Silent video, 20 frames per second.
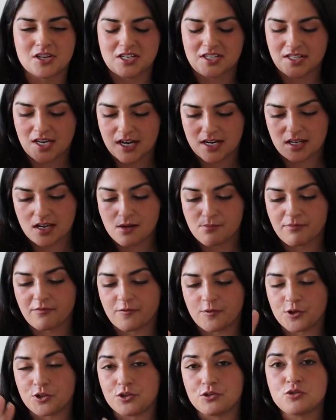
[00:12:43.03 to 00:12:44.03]
signing up
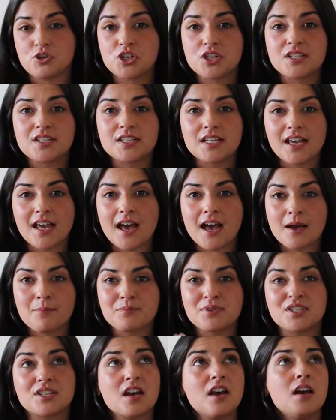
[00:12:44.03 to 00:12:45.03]
for UGC
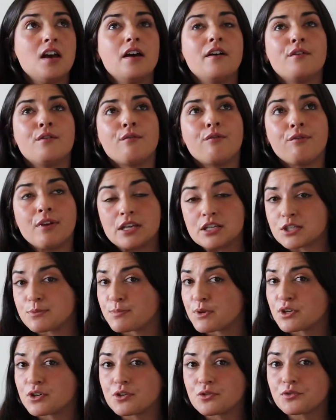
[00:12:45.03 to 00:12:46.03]
apps,
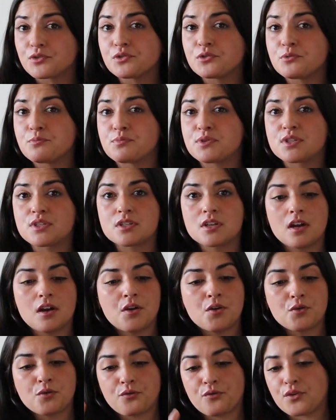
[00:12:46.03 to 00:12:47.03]
Facebook groups,
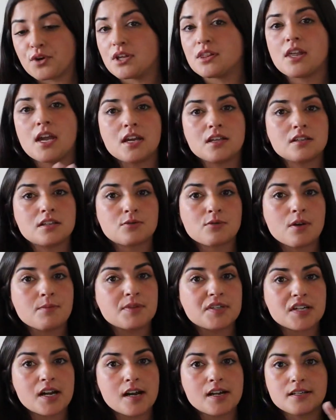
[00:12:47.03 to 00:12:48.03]
freelance
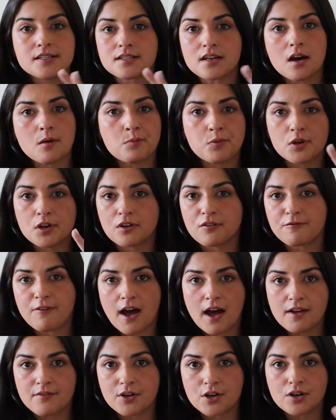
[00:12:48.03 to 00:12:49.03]
websites, Upwork,
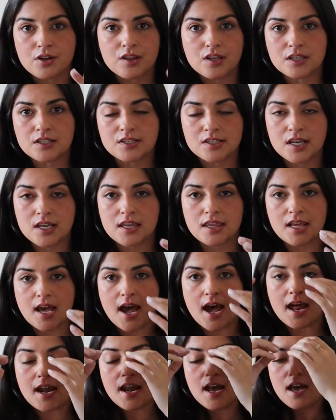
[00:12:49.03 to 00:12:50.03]
Fiverr, things like
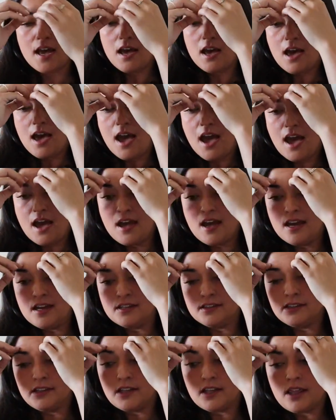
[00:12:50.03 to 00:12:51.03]
that.
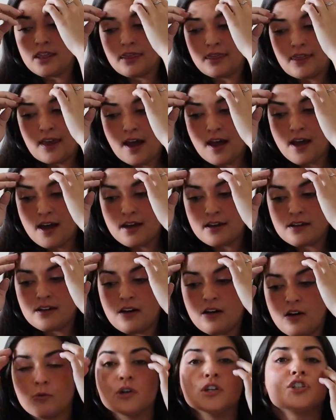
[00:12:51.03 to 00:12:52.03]
And that
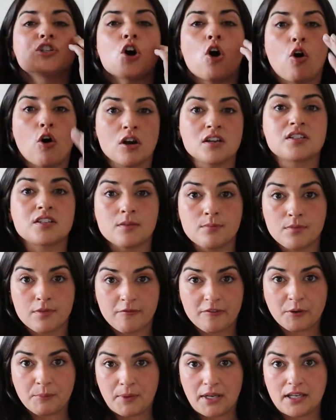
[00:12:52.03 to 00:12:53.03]
was awesome
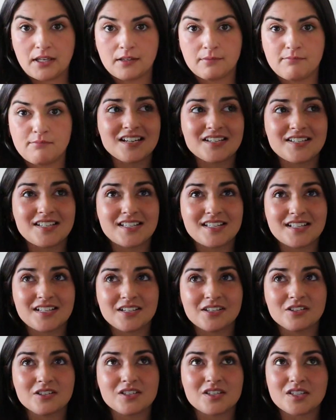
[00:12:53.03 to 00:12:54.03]
for me. I
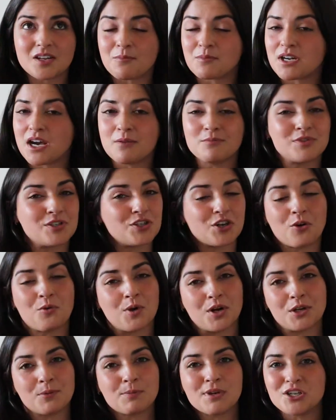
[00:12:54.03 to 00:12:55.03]
still sometimes don't
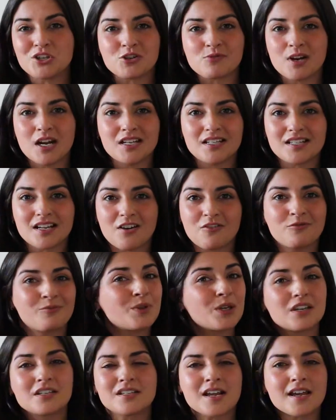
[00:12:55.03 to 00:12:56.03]
want to pitch myself
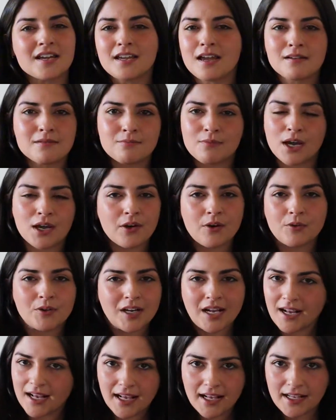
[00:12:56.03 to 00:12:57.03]
because I get in my own
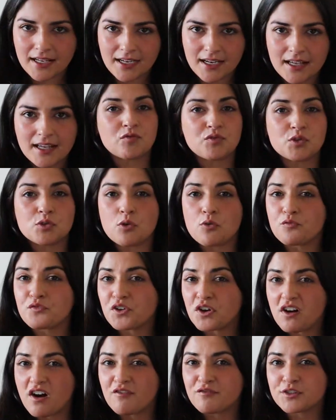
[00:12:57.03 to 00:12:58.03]
head. So if you don't
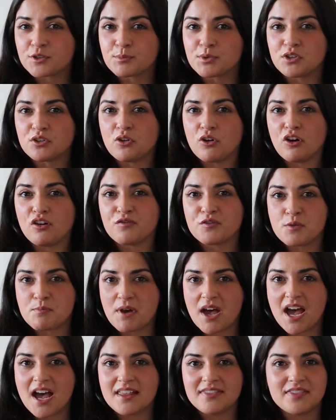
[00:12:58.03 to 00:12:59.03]
feel comfortable off the
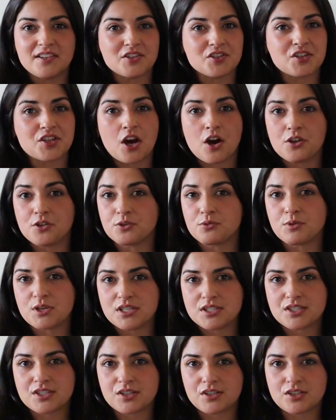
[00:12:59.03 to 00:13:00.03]
bat, there's other
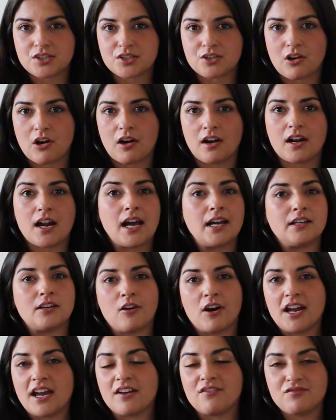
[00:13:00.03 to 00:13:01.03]
ways to start. I
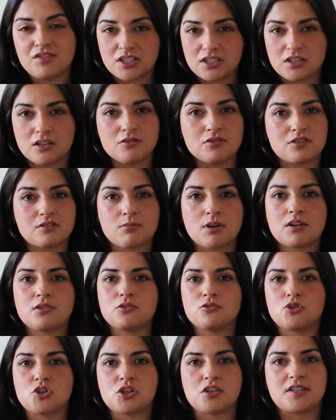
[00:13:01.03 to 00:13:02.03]
know I have videos about
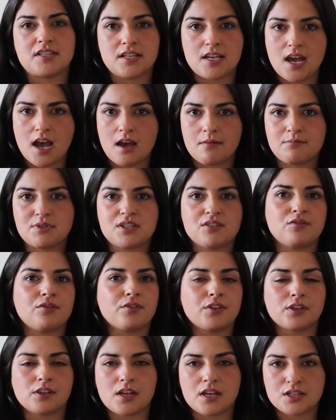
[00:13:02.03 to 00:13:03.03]
UGC apps and
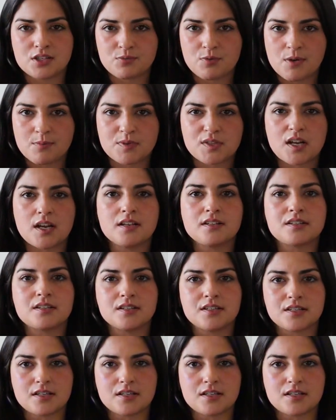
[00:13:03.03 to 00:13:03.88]
freelance websites and